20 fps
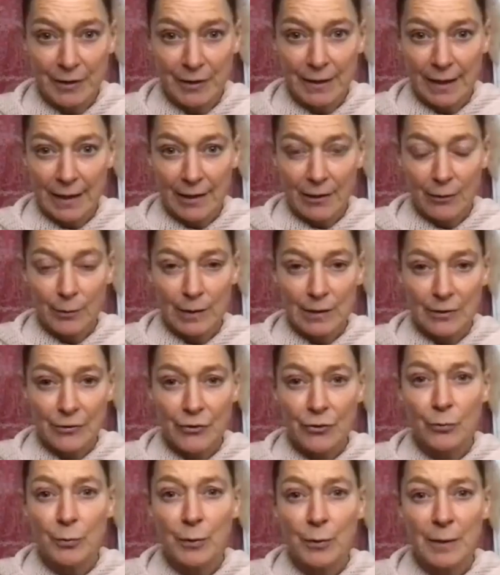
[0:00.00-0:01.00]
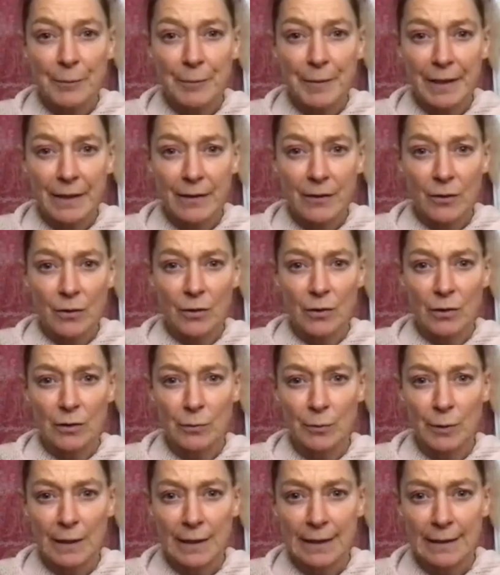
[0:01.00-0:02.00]
like while swimming or
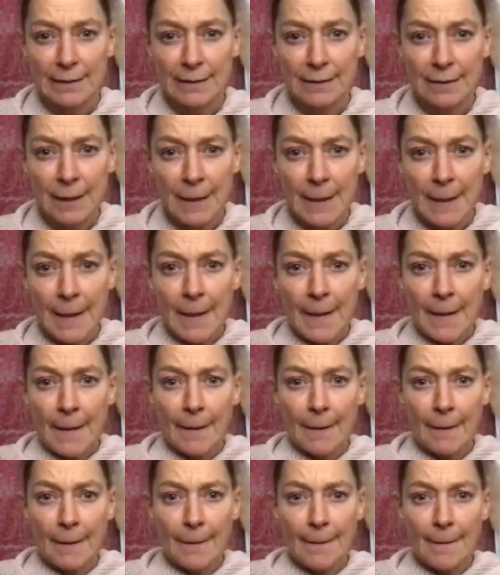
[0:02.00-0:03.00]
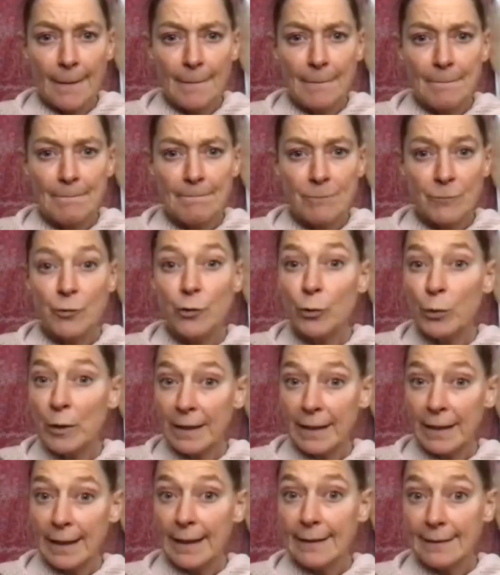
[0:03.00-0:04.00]
while
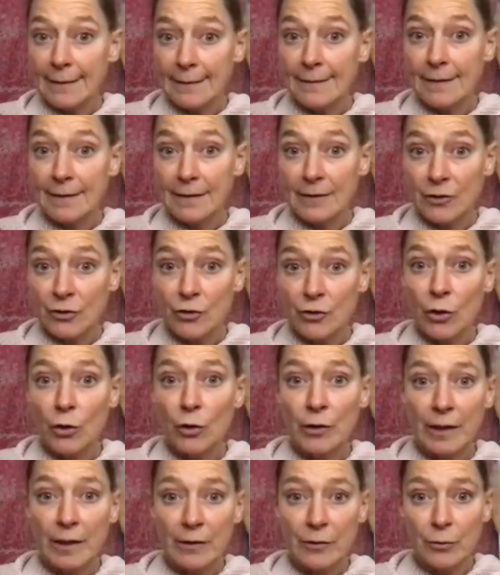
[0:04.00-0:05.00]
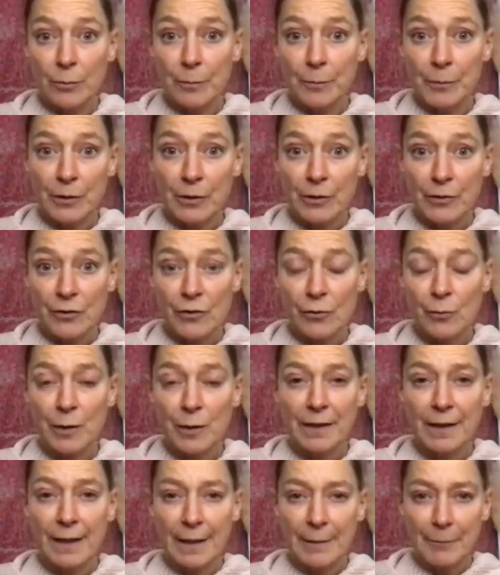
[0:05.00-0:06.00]
doing anything, talking to persons, when
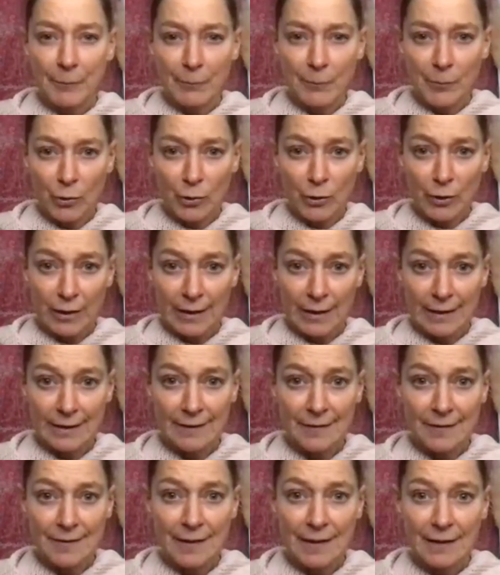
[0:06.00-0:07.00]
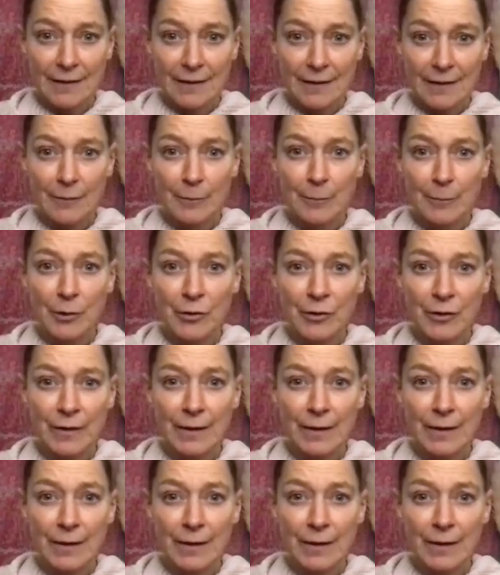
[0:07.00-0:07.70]
I'm more inside the body,